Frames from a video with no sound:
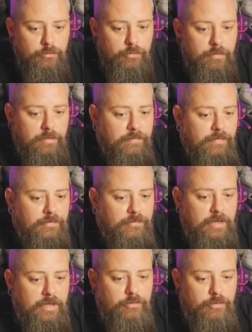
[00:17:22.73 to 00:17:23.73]
During the
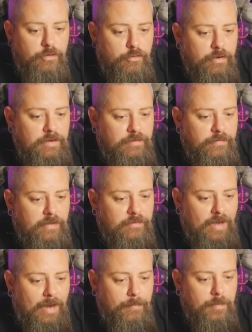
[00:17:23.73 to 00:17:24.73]
investigation, crazy
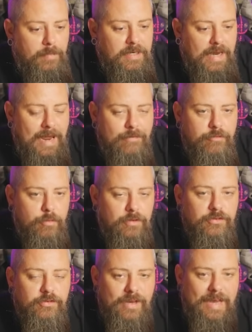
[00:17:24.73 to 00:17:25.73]
events happened that made
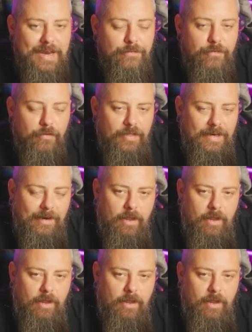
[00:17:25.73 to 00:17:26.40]
everyone scared for their